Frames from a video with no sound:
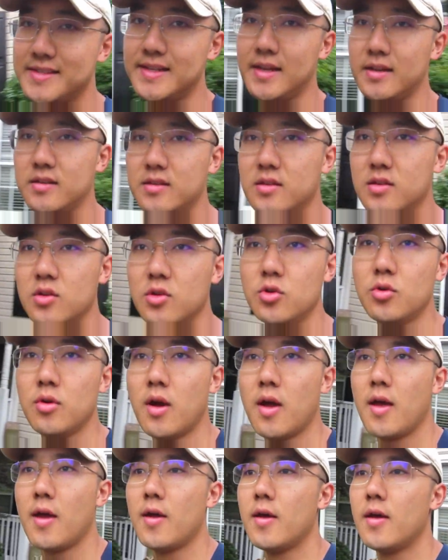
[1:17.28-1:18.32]
day 2
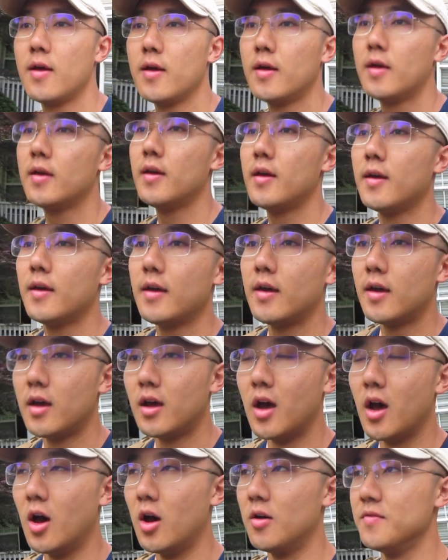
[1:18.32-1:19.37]

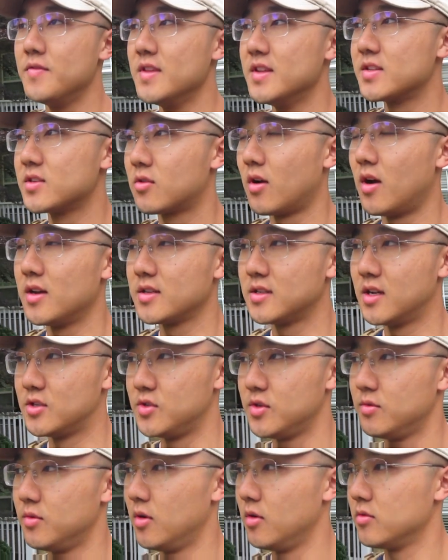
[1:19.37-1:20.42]
of this
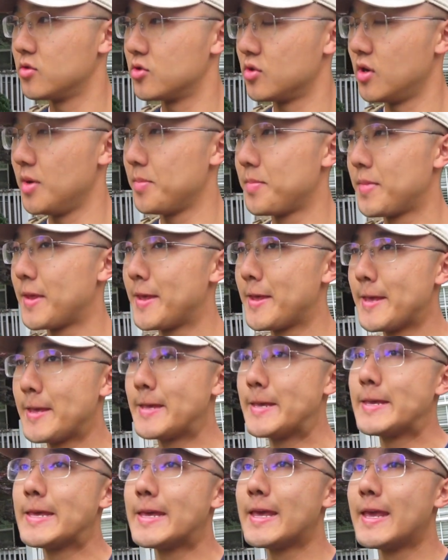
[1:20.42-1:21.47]
cross-country road trip,
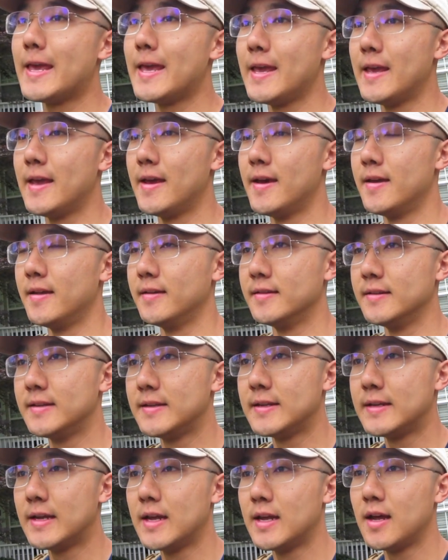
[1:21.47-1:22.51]
and
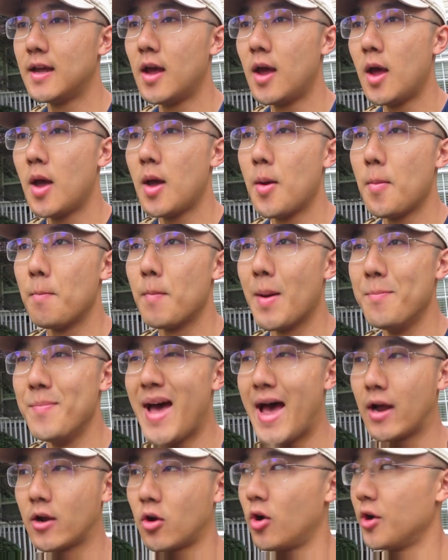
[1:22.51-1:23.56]
my
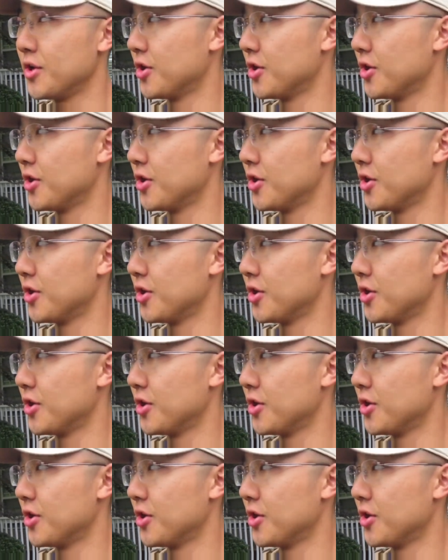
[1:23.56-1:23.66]
back already